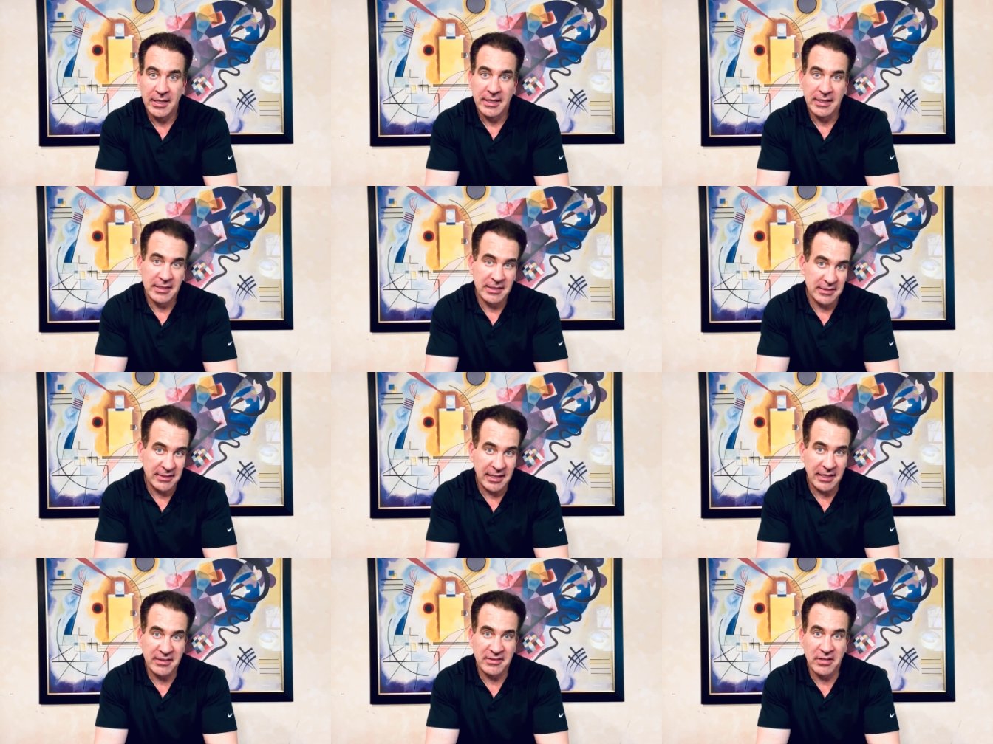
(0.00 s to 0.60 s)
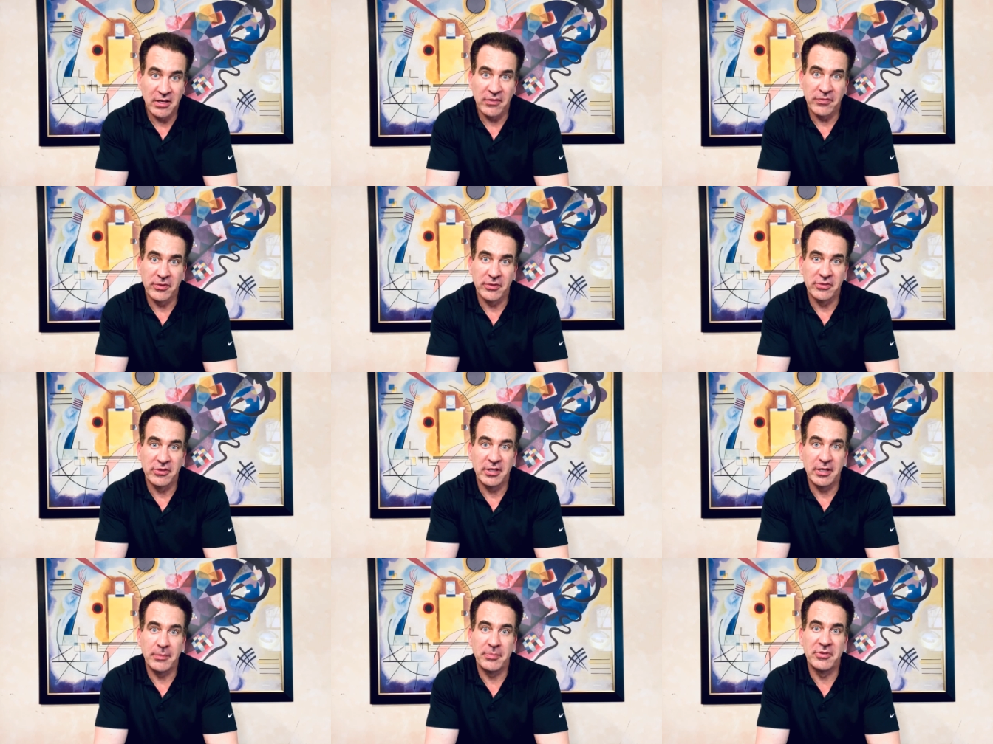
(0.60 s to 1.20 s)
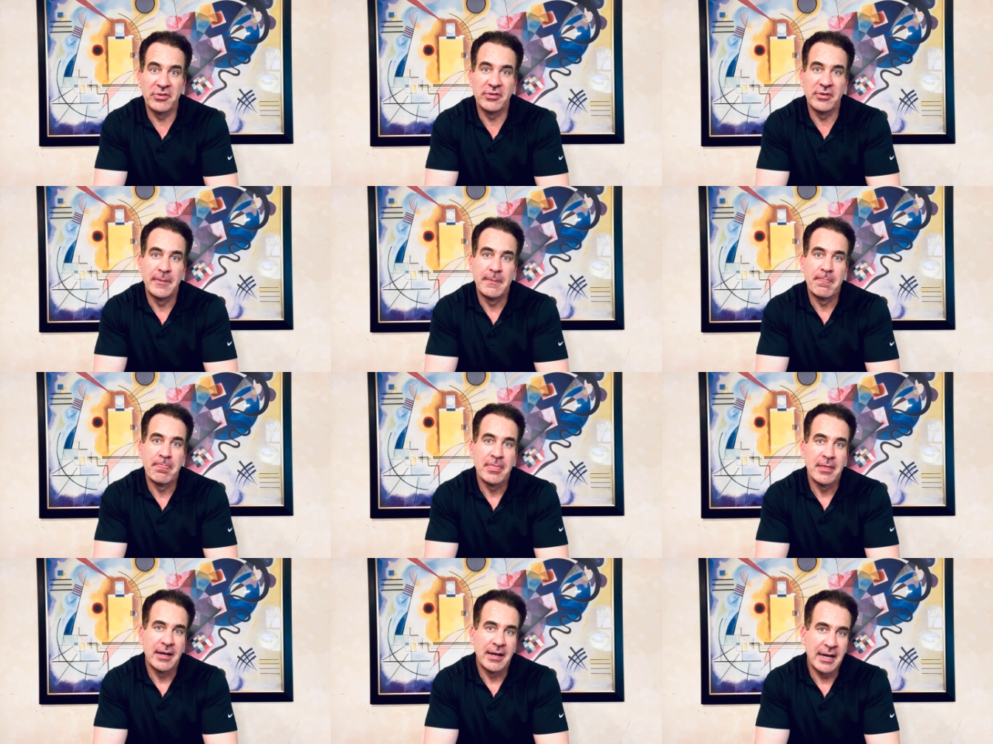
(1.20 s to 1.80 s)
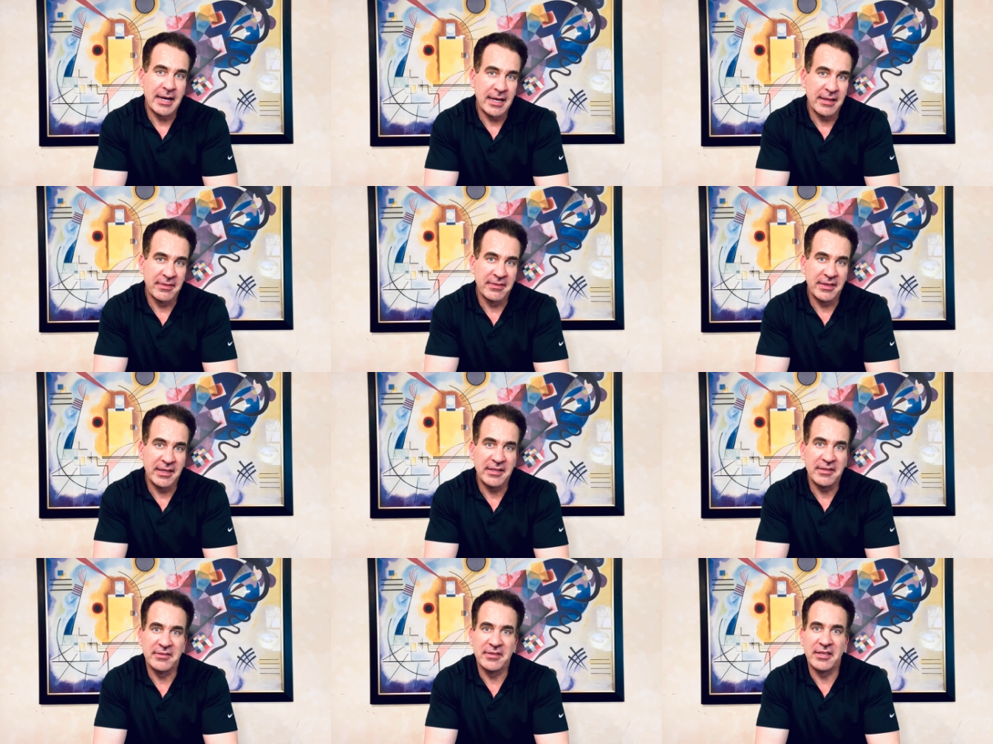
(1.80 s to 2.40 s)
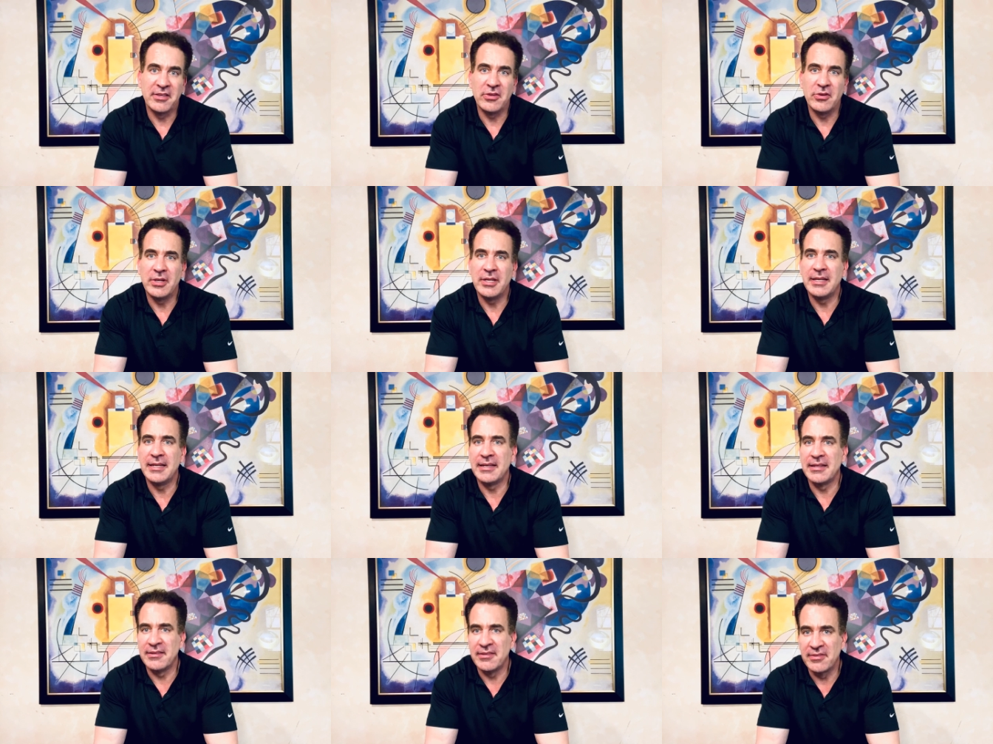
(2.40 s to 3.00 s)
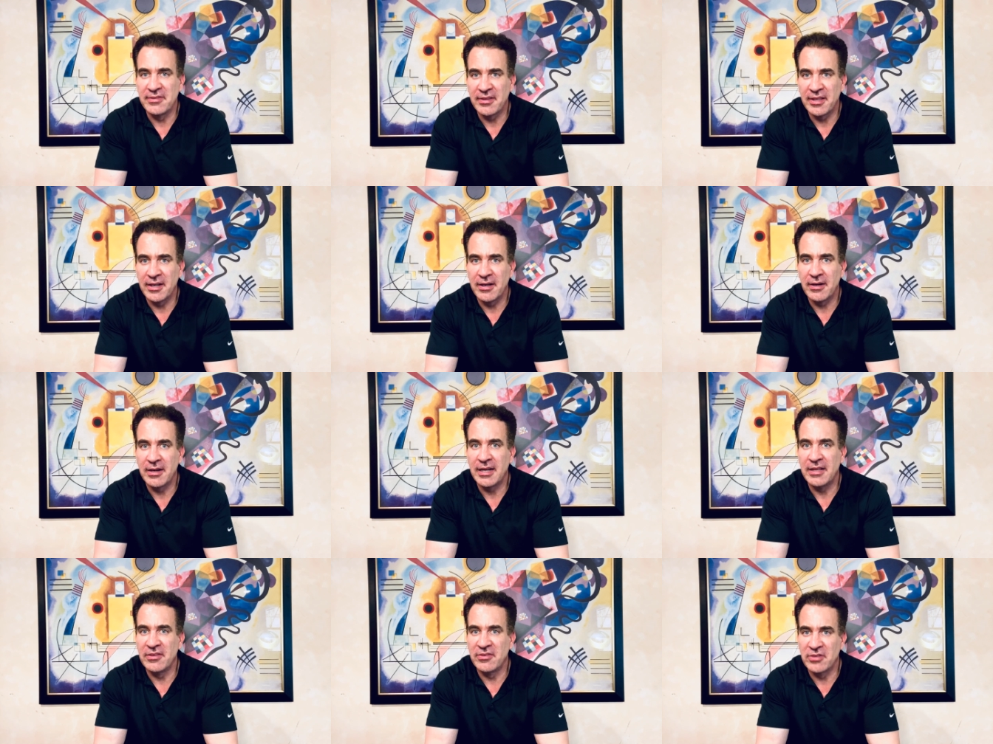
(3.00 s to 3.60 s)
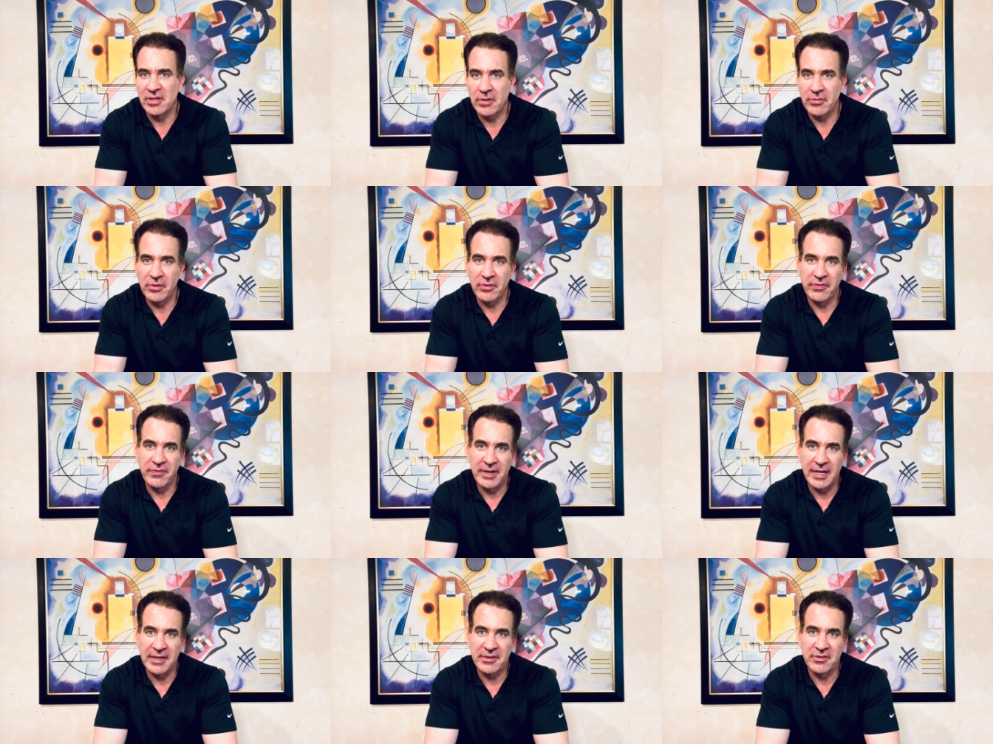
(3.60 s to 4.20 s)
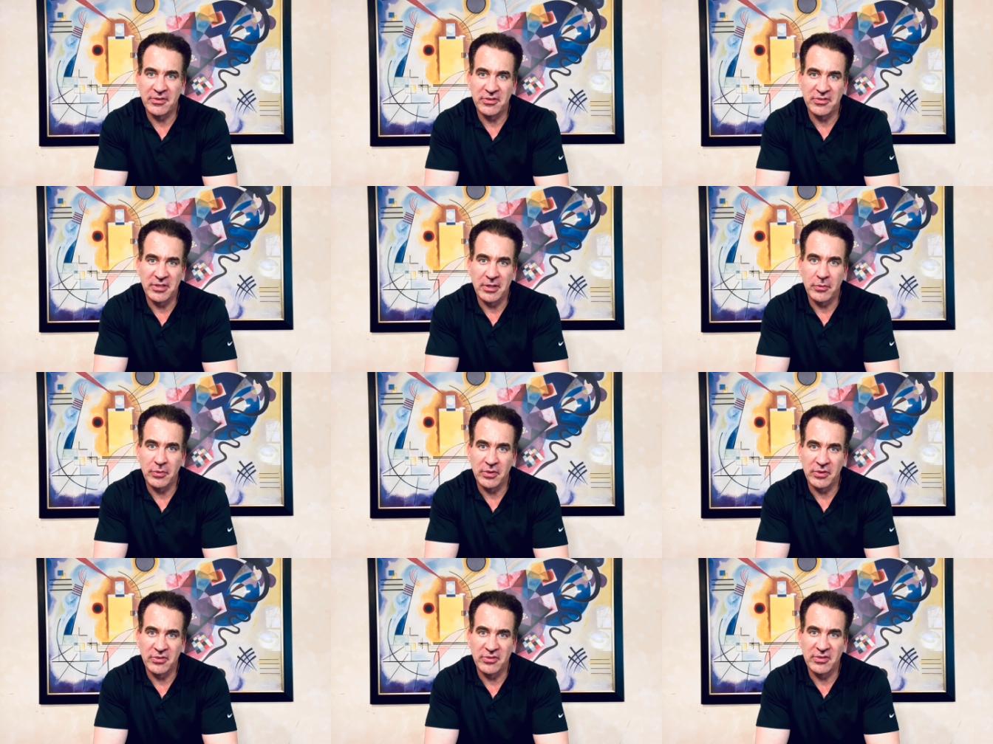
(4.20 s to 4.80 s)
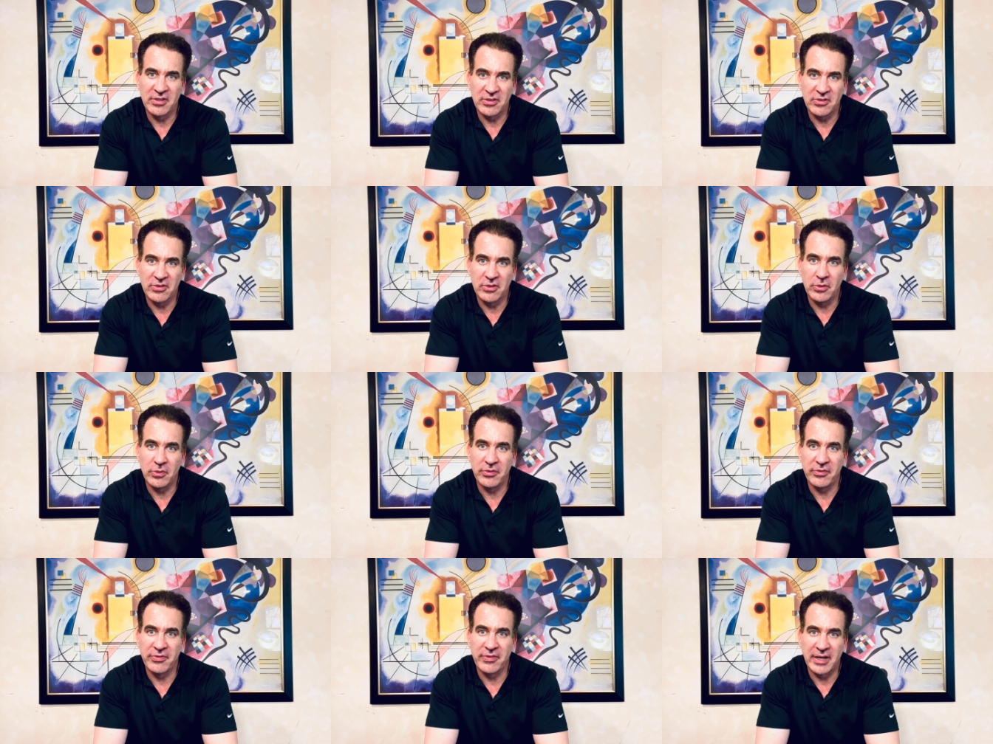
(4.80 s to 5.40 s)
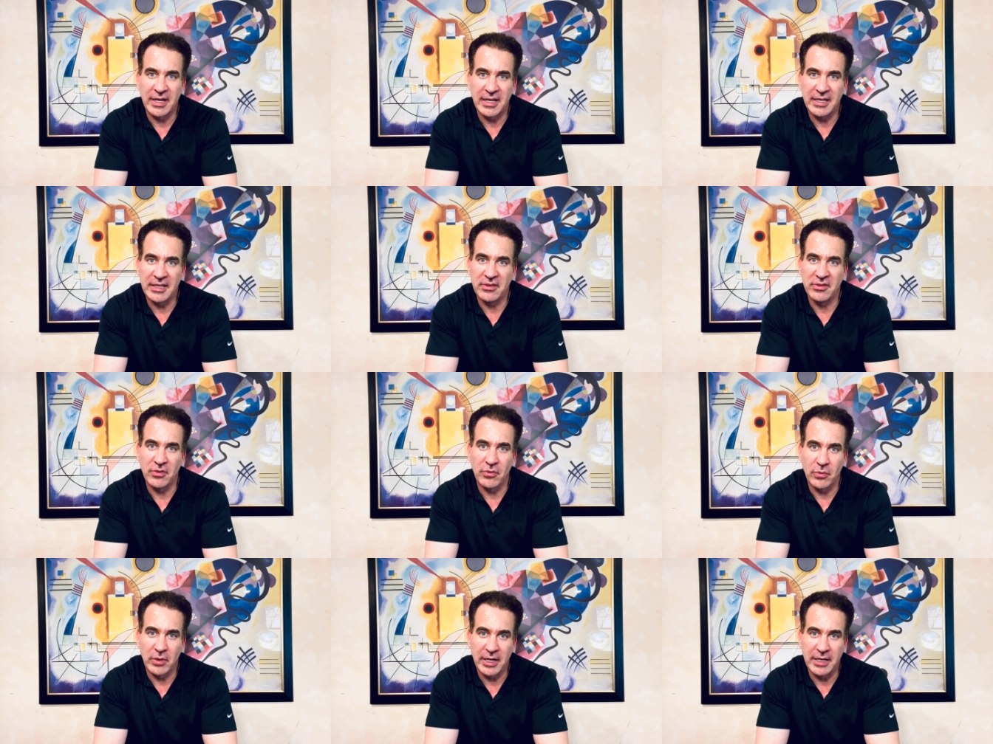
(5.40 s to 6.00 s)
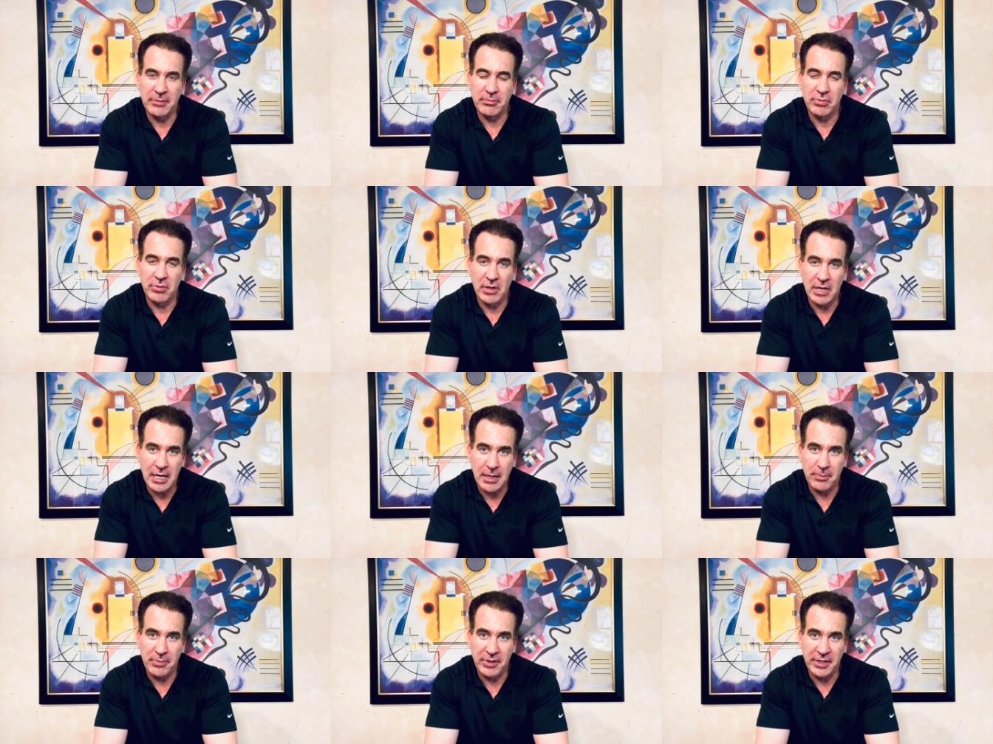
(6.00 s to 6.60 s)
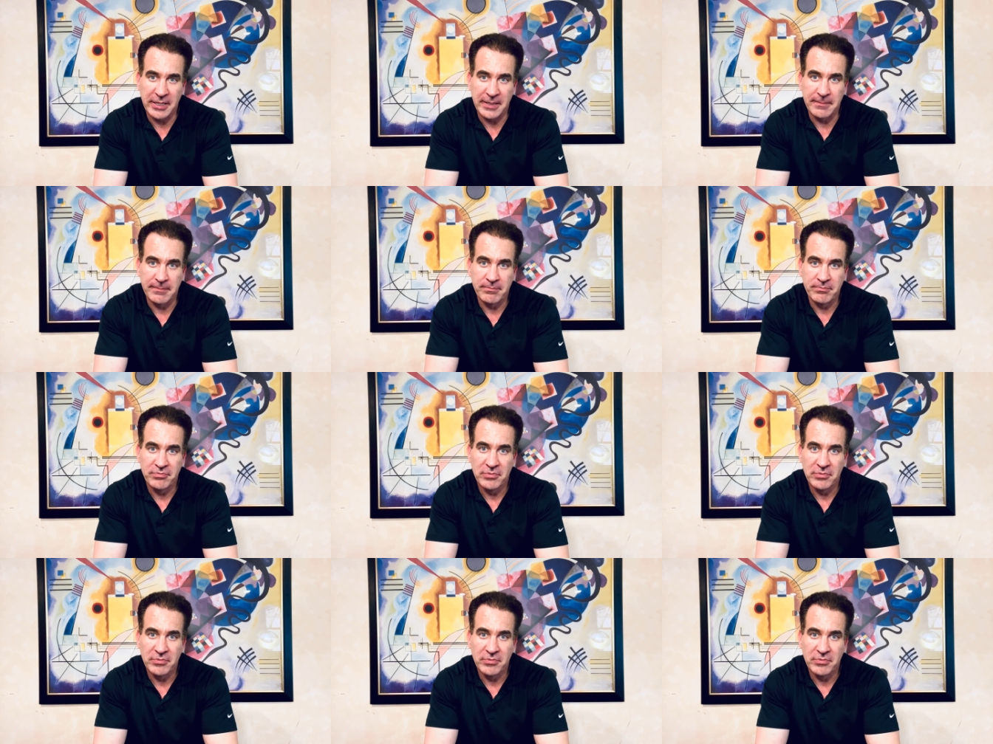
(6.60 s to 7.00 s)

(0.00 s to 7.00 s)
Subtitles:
contains helpful tips on things that you need to consider and several factors that will assist you in finding the right property.